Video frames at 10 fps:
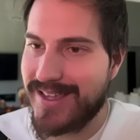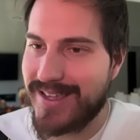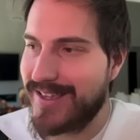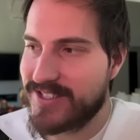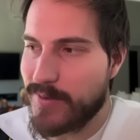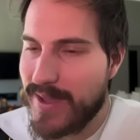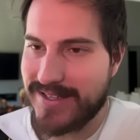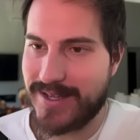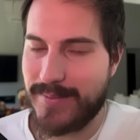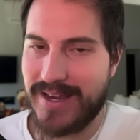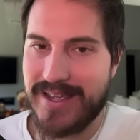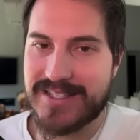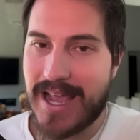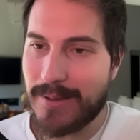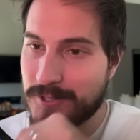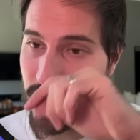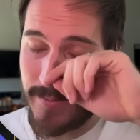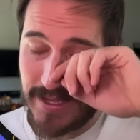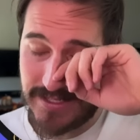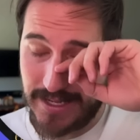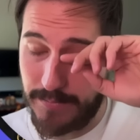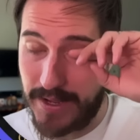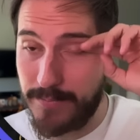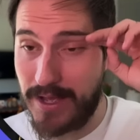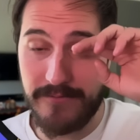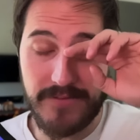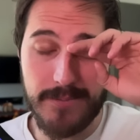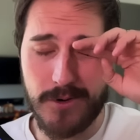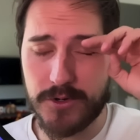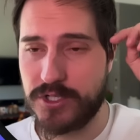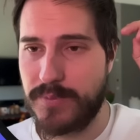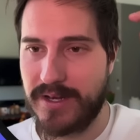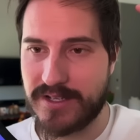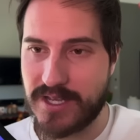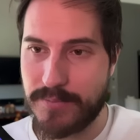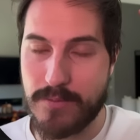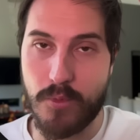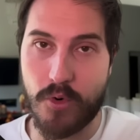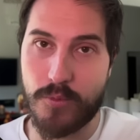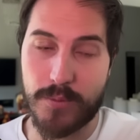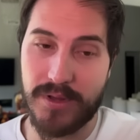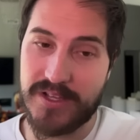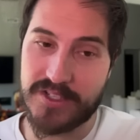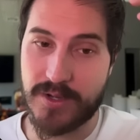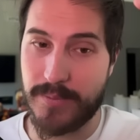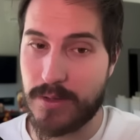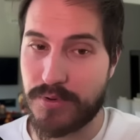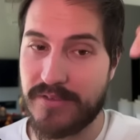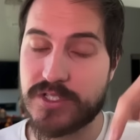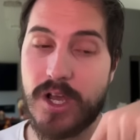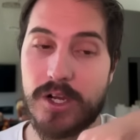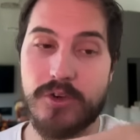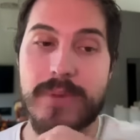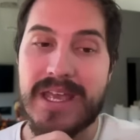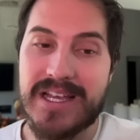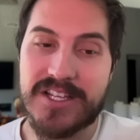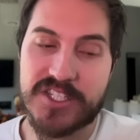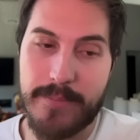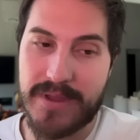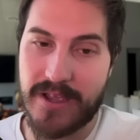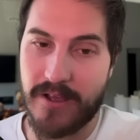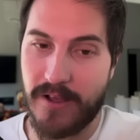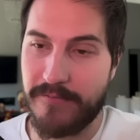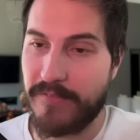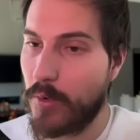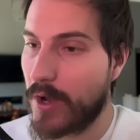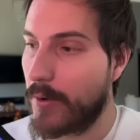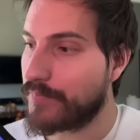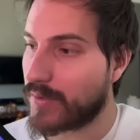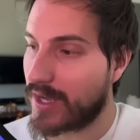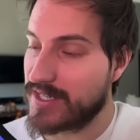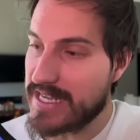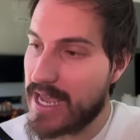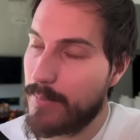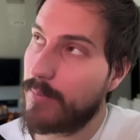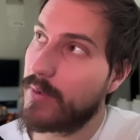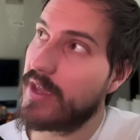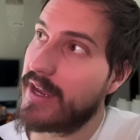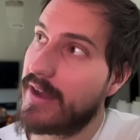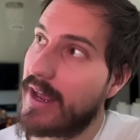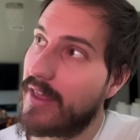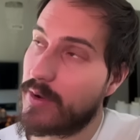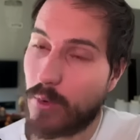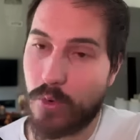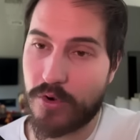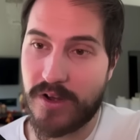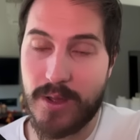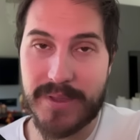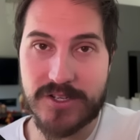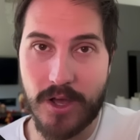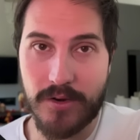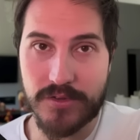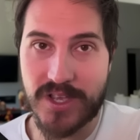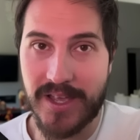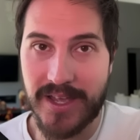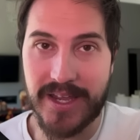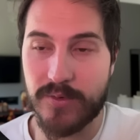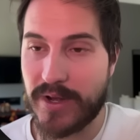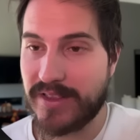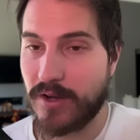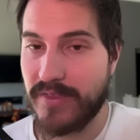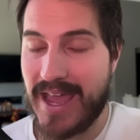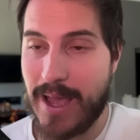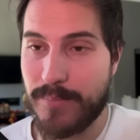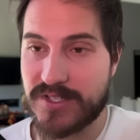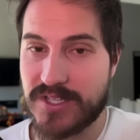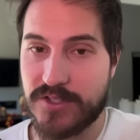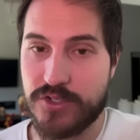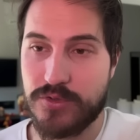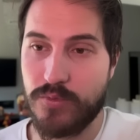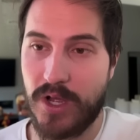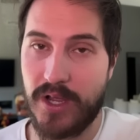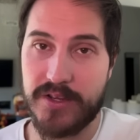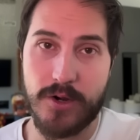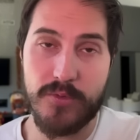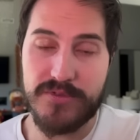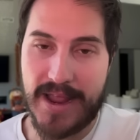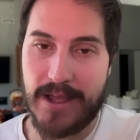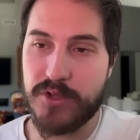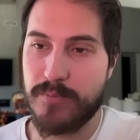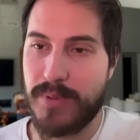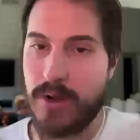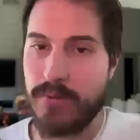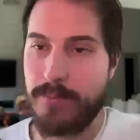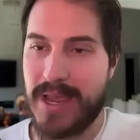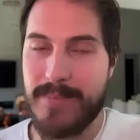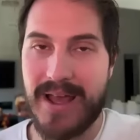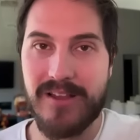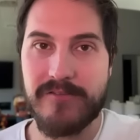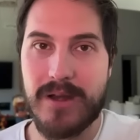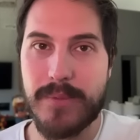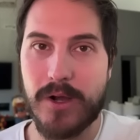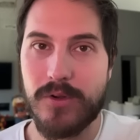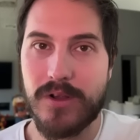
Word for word: It's amazing, man. It's absolutely amazing. And PayPal and Venmo are just being accepted more and more places. Somebody in the private stock group sent me a photo, a DM, and they were ordering on McDonald's. And right there on the app, it says, you know, now you can pay with PayPal and Venmo